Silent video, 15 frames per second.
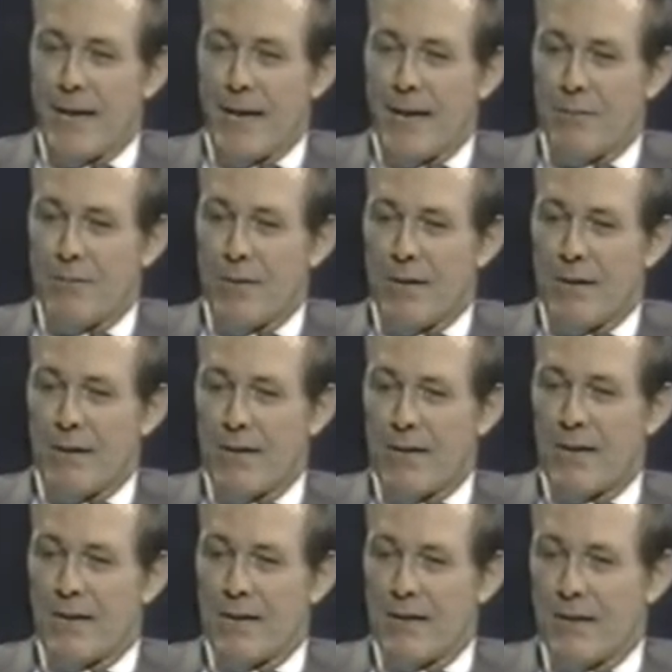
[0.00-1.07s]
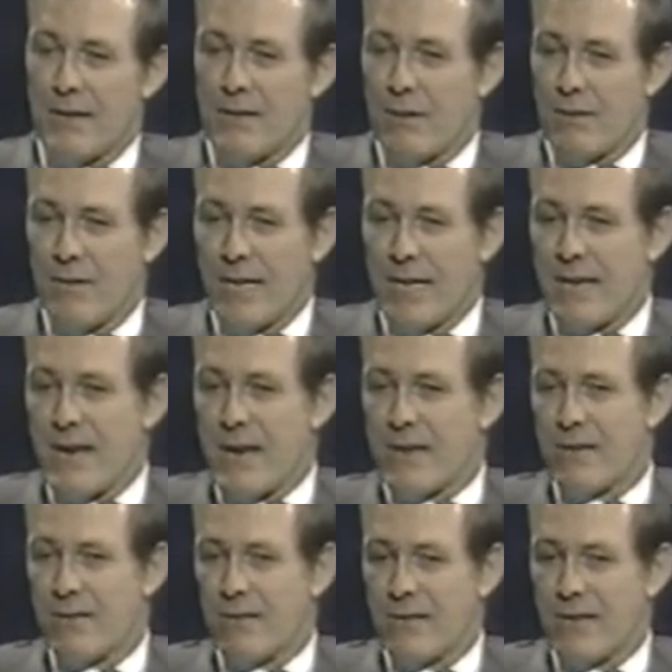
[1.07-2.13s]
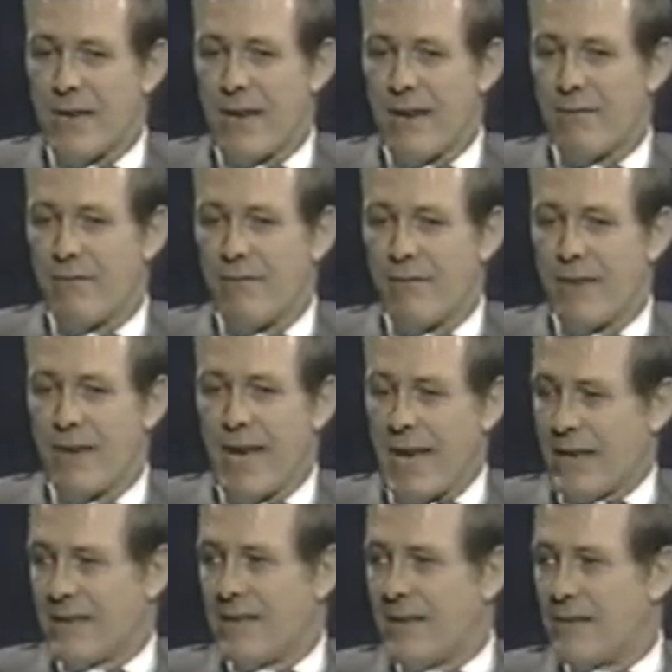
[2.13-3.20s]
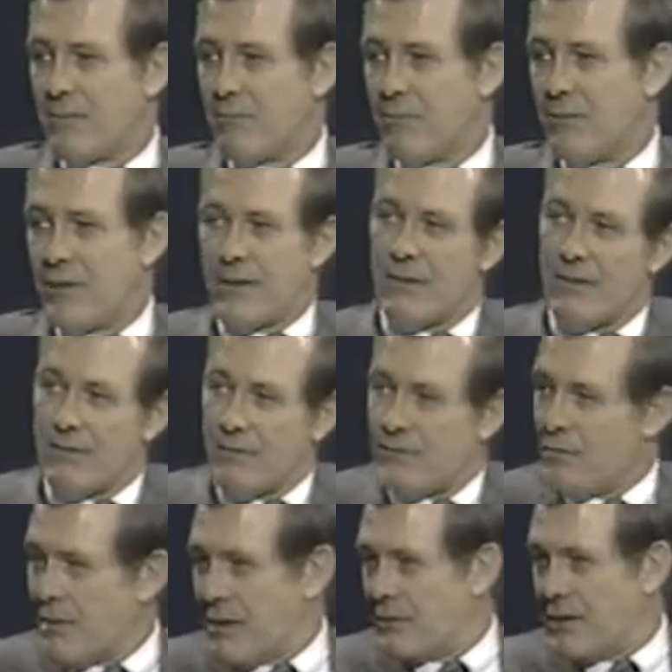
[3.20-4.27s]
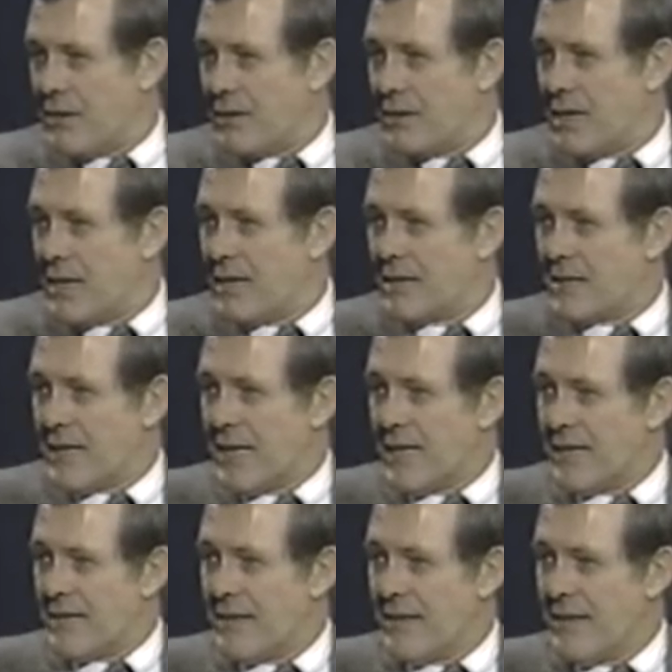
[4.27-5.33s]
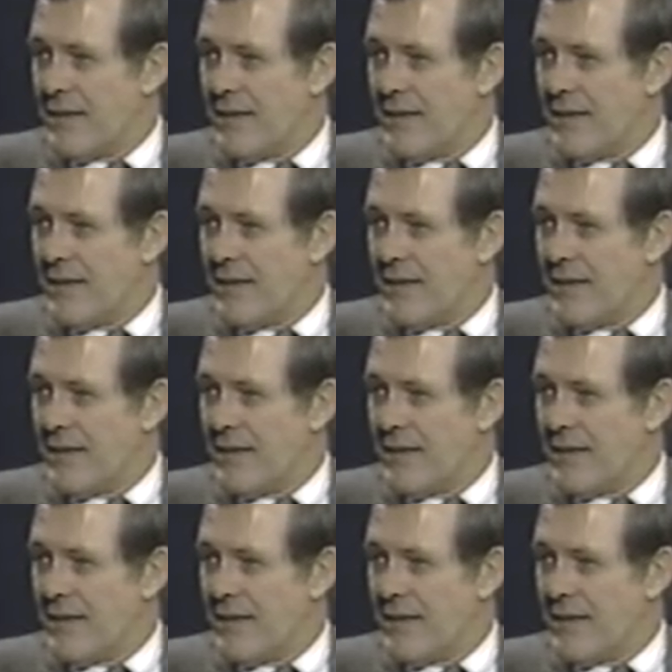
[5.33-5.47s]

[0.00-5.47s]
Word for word: and where uh, Soviet nationals have access uh, throughout the United States